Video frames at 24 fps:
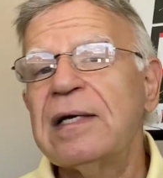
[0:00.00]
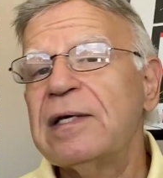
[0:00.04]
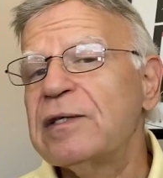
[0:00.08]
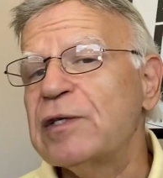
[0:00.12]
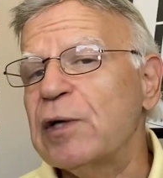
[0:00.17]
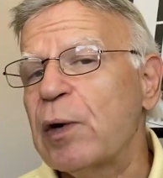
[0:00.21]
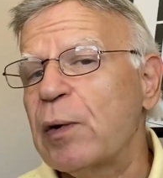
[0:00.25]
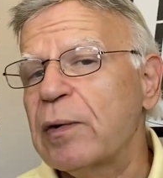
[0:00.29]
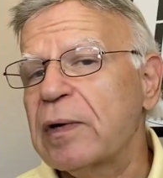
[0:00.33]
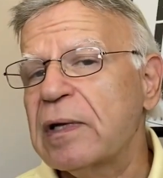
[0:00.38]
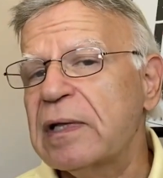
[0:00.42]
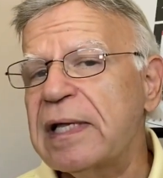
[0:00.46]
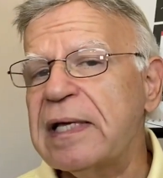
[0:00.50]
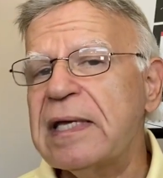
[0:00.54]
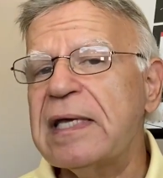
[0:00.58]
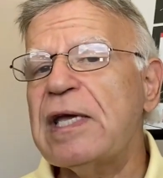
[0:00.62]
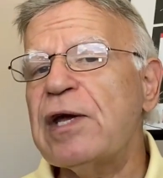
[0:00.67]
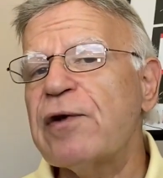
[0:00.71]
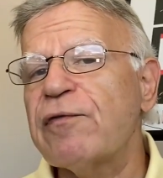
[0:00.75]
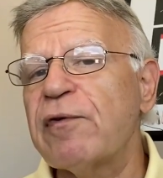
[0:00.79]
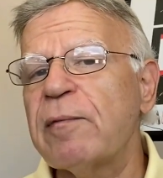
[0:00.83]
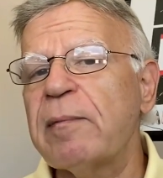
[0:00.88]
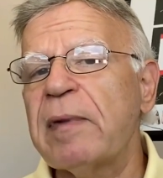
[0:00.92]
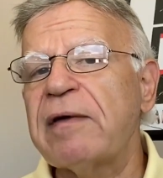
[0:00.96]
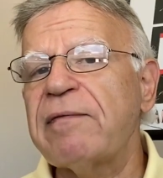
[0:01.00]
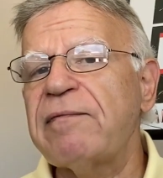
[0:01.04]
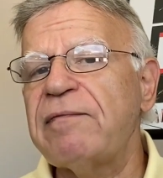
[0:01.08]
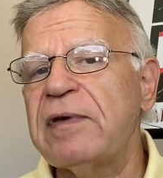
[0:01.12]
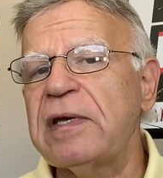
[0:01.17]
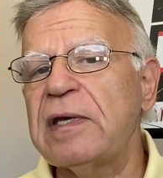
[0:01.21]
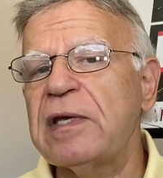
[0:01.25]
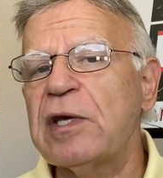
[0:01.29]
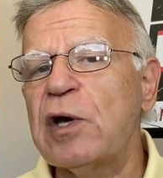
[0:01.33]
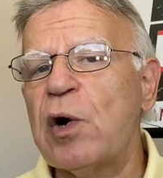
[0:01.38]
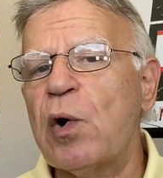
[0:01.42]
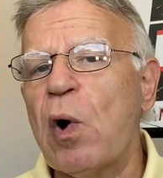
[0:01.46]
So click here for my
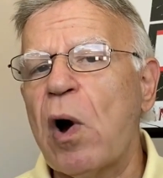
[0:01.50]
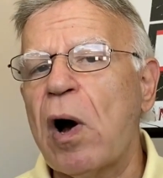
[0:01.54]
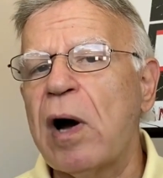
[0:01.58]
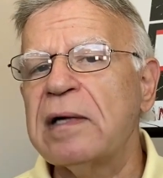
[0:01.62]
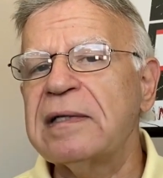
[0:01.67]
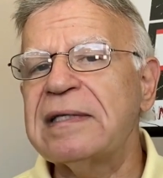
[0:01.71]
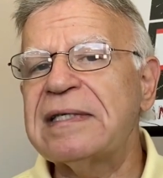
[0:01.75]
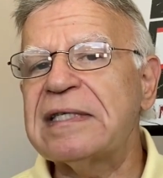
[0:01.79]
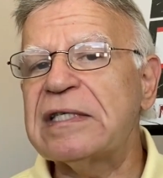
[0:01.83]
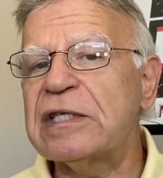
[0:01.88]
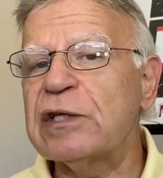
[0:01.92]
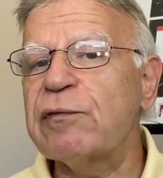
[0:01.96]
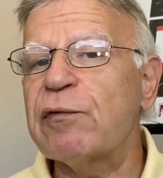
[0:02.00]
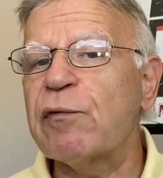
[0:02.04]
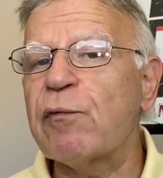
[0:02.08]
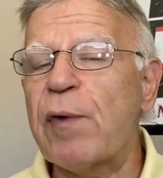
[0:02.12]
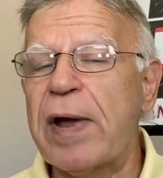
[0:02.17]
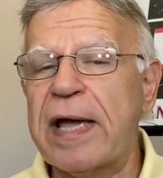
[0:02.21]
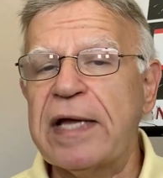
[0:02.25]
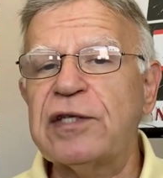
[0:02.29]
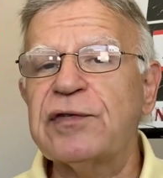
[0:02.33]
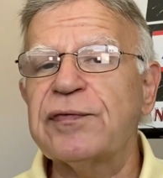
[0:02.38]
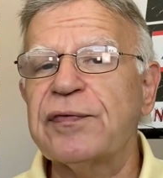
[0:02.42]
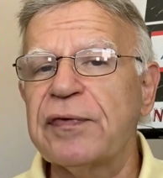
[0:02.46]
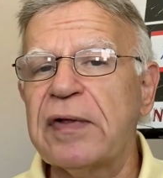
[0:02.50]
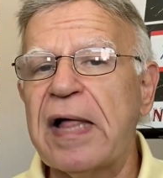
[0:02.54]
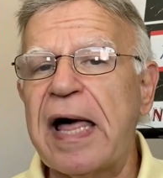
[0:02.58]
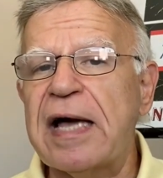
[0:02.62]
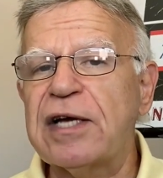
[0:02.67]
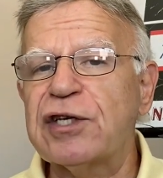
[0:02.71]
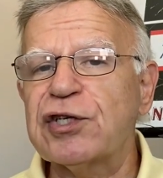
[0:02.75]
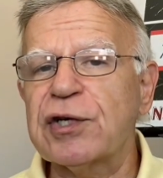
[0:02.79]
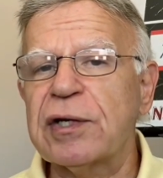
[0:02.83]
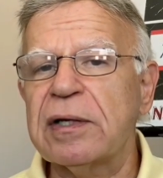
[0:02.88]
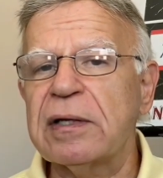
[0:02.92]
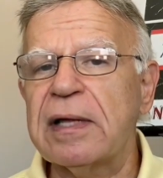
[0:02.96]
video on Silver Age
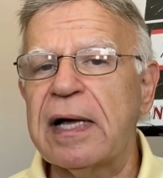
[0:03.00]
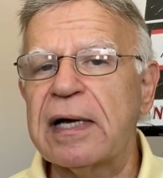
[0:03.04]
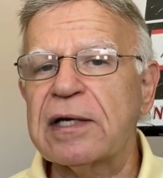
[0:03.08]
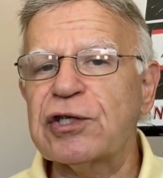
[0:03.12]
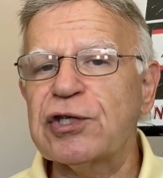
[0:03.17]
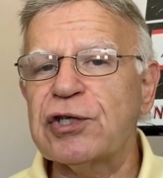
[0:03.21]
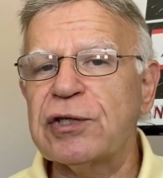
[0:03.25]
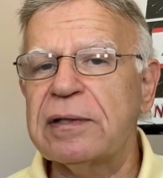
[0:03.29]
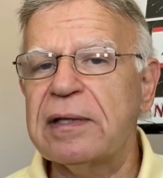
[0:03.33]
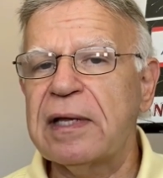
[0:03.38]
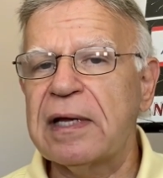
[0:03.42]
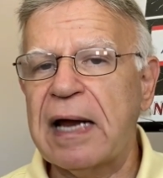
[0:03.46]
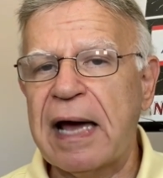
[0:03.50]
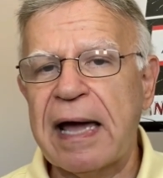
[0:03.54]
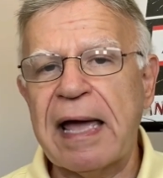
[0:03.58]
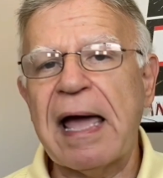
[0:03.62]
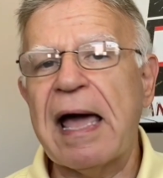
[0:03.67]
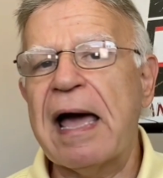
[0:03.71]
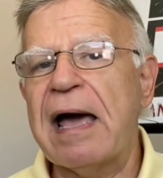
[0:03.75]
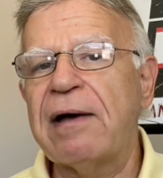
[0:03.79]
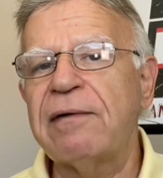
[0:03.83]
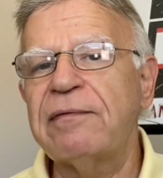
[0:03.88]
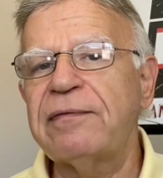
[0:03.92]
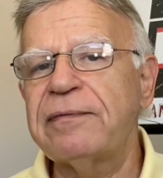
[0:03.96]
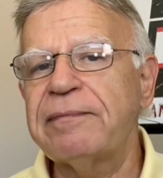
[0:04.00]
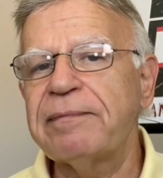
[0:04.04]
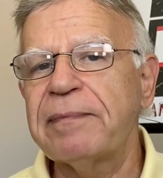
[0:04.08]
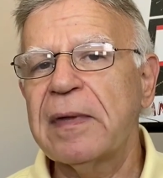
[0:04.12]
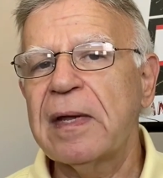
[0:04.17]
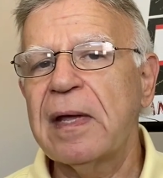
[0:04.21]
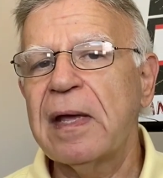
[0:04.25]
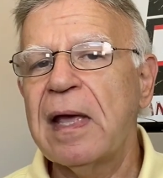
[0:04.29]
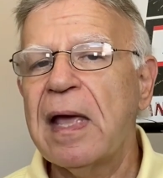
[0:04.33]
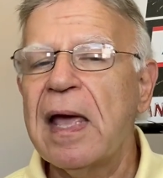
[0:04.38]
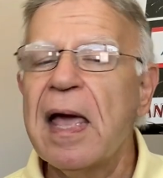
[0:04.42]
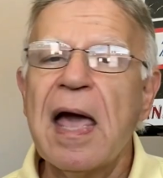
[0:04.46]
Flash collection that I have,
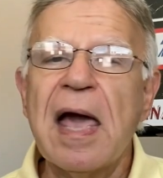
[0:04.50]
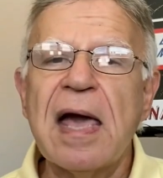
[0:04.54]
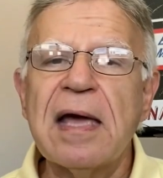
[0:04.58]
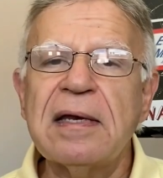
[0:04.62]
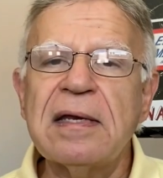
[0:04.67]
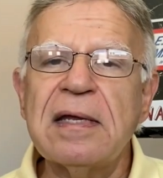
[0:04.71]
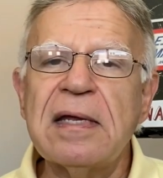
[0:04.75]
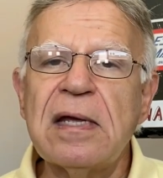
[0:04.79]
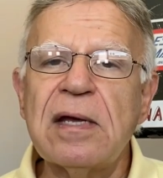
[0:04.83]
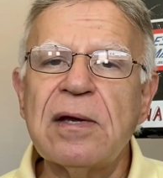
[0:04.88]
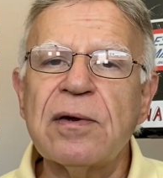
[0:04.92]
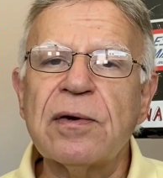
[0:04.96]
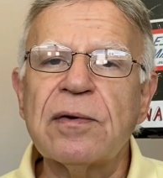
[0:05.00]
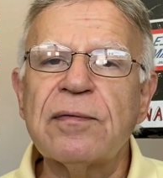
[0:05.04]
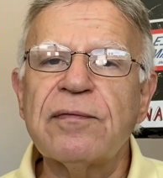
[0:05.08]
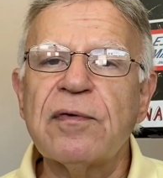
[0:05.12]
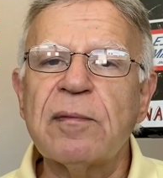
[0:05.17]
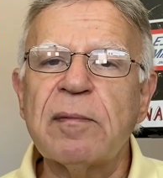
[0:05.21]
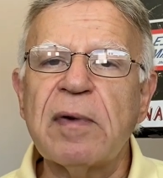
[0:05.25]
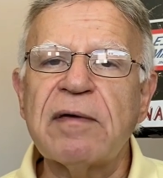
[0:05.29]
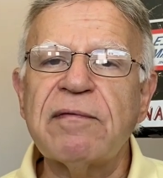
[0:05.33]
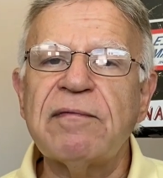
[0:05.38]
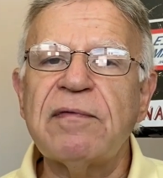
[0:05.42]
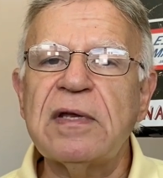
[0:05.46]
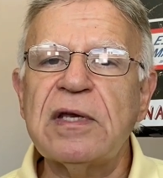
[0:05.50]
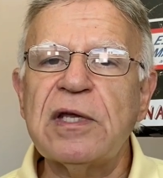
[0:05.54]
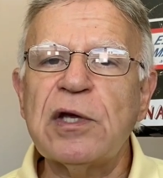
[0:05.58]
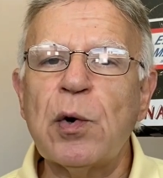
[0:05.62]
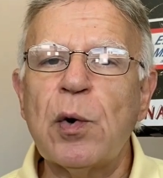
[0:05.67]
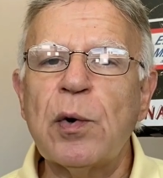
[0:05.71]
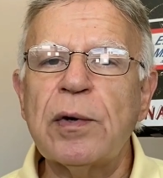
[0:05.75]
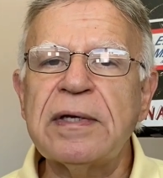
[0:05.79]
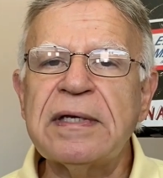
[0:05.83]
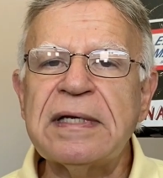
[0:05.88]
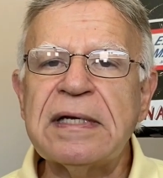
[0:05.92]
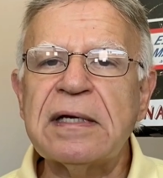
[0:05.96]
and here for my
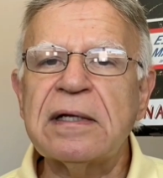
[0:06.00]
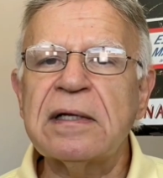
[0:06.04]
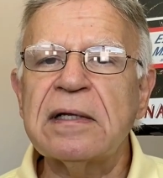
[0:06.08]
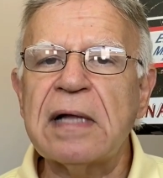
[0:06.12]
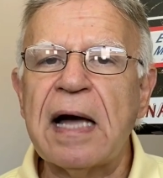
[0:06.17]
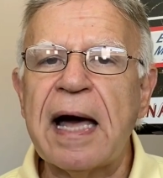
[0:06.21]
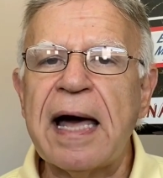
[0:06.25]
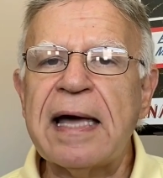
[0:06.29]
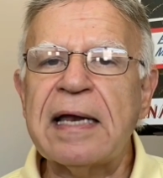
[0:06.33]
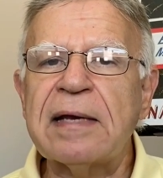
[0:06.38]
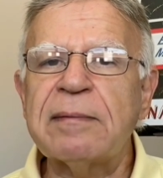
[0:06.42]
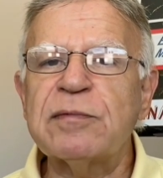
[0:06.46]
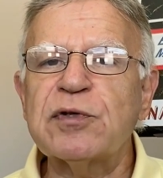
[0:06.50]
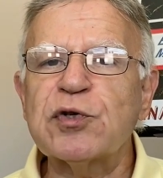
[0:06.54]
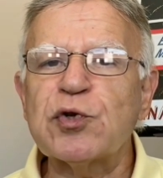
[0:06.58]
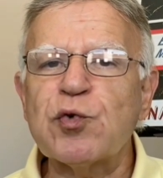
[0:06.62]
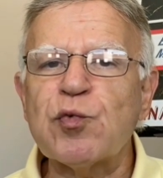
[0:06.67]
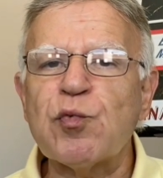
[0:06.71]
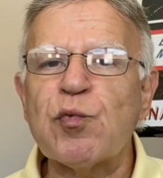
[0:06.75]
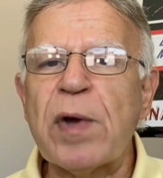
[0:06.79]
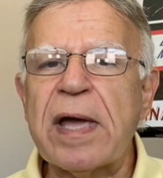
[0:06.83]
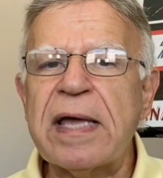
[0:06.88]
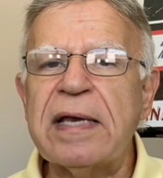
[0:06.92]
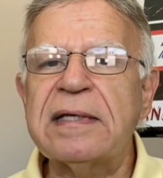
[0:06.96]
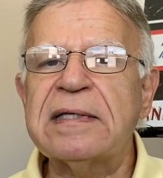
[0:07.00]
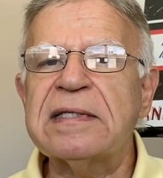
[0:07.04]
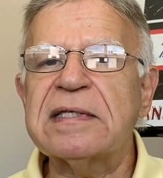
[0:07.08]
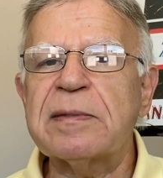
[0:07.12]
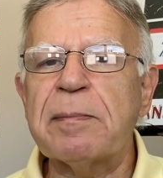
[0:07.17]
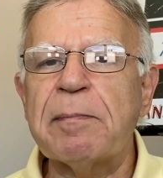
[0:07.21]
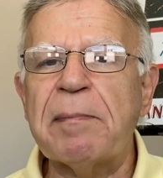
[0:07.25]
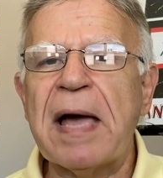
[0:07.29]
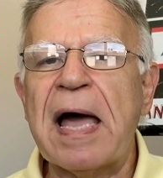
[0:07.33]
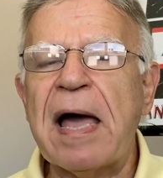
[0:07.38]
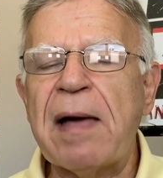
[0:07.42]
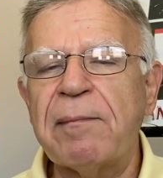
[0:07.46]
video on Neil Adams'
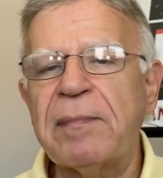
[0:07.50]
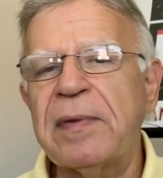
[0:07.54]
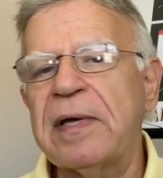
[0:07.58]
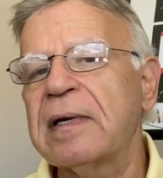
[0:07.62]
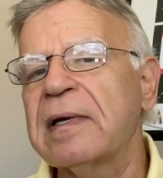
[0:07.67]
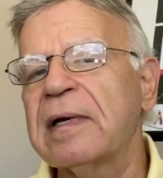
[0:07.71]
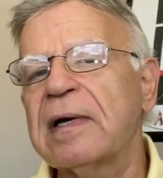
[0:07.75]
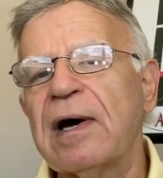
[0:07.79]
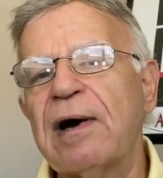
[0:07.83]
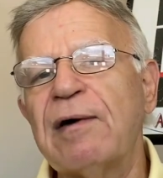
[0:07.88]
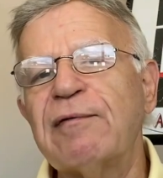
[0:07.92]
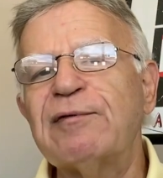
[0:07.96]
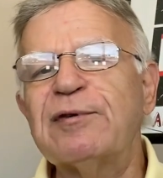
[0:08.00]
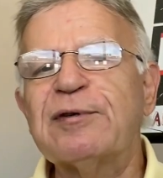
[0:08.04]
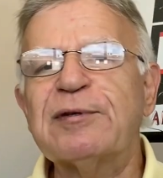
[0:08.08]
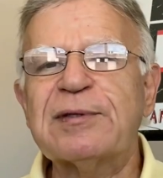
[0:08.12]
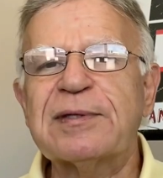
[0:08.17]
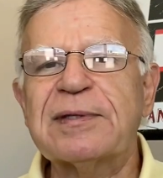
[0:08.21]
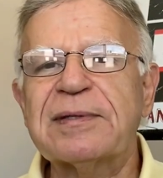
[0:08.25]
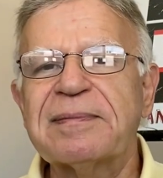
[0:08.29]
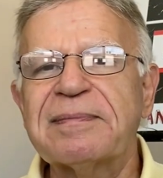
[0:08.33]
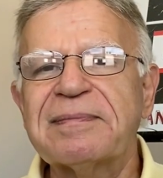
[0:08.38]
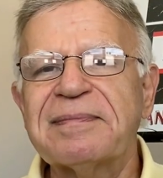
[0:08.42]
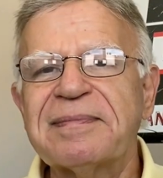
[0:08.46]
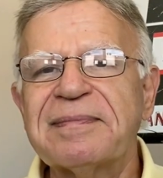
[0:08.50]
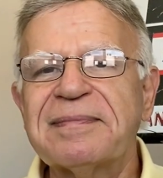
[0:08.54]
greatest Batman covers.